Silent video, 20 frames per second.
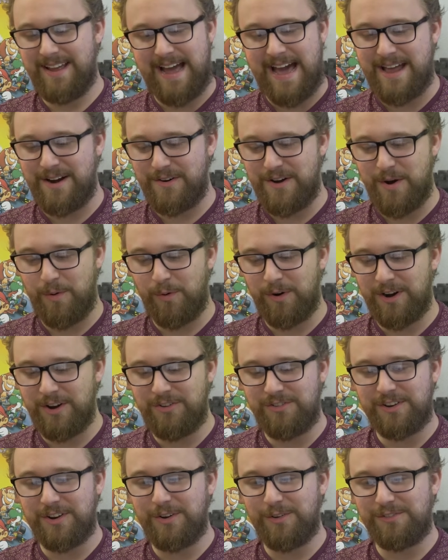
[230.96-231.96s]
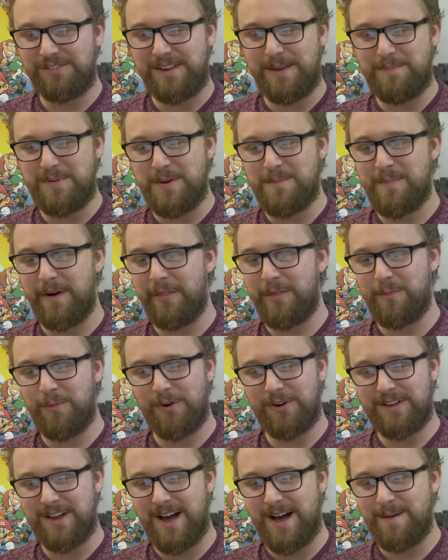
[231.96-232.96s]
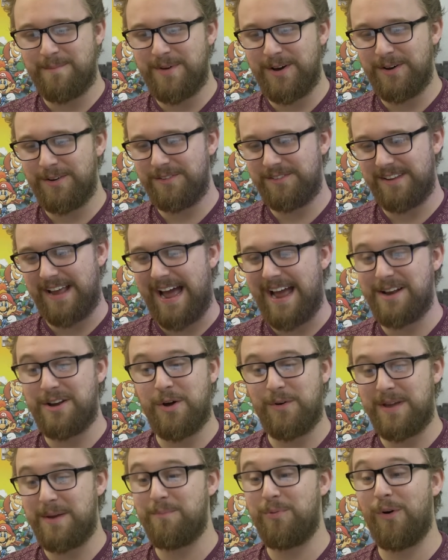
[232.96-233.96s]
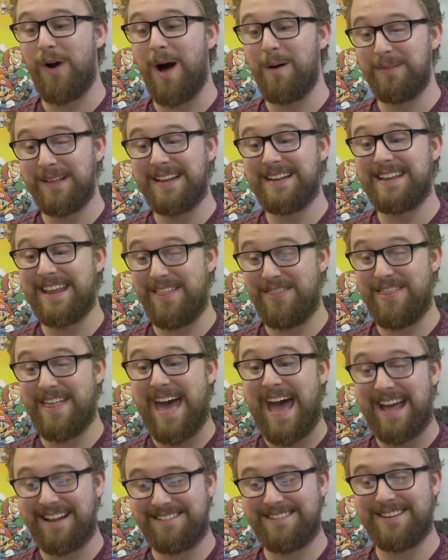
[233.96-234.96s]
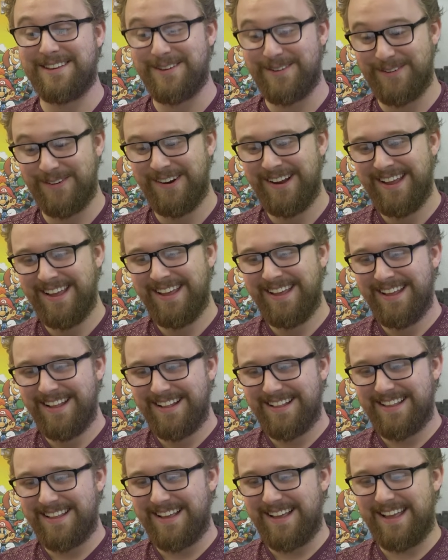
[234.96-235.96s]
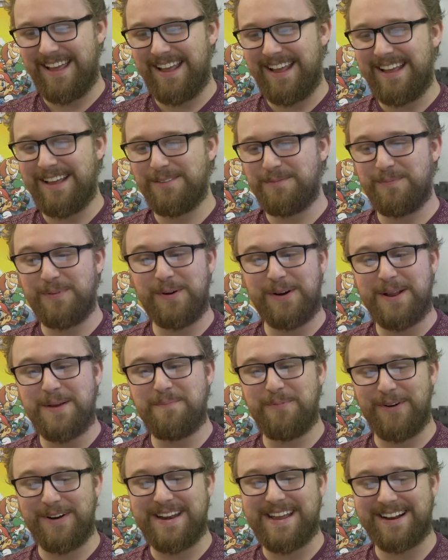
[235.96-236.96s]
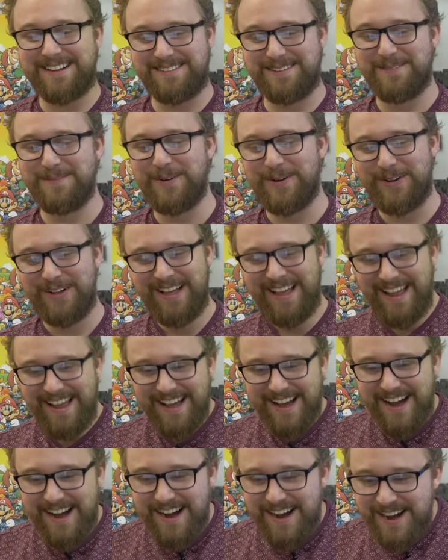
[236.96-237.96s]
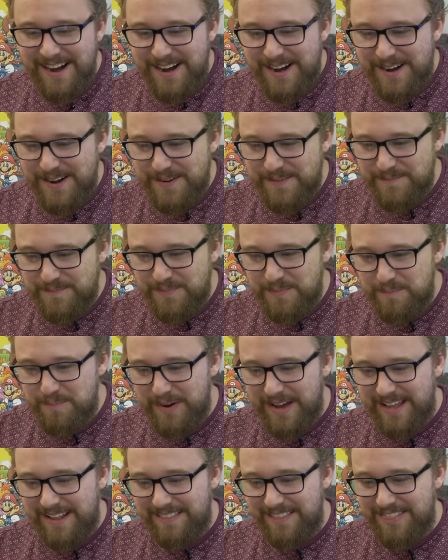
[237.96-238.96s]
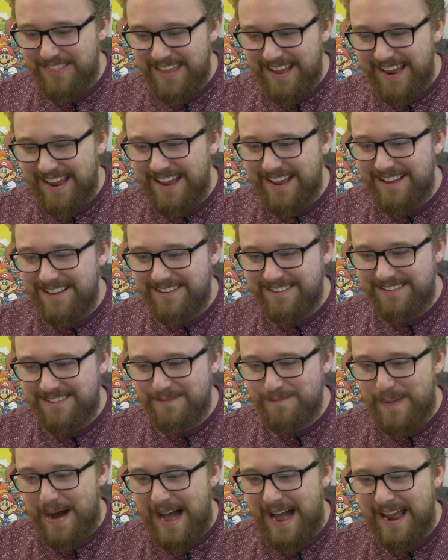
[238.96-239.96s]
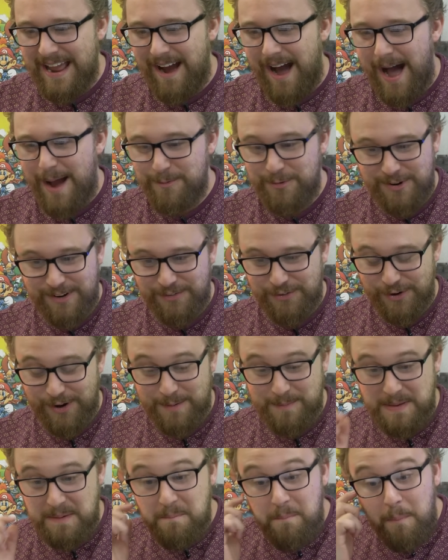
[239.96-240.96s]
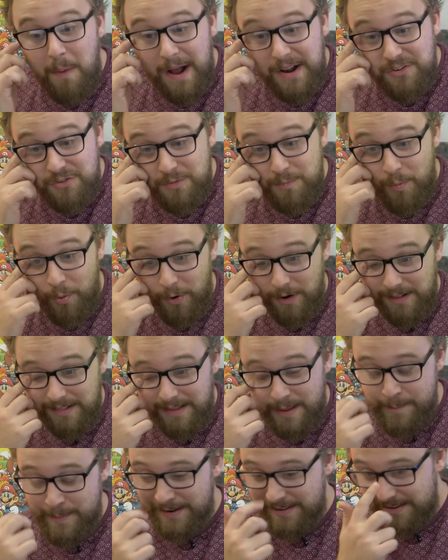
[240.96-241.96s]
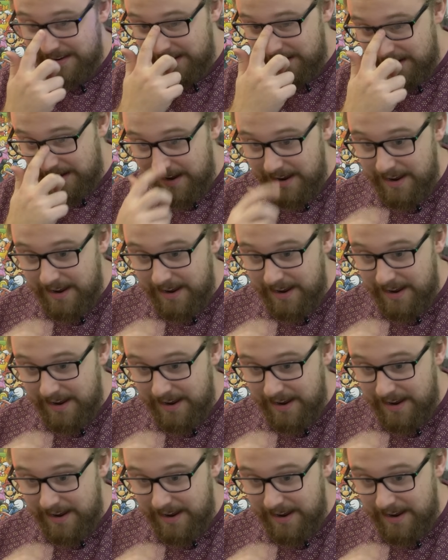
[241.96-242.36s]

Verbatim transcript: I don't know. We're just gonna do C P U motherboard combos. I know he probably did that too. He's pretty predictable, um, but the thing is, my options are gonna be much more limited.